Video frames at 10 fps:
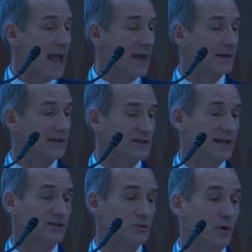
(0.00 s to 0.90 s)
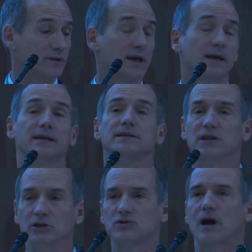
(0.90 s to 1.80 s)
And the consensus was
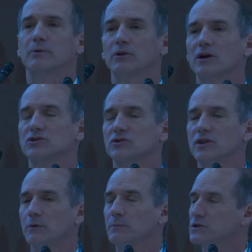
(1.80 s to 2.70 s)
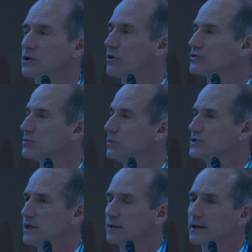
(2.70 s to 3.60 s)
continue topical oxygen therapy as long as the wound's
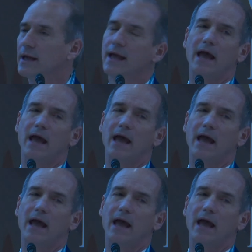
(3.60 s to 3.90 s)
healing.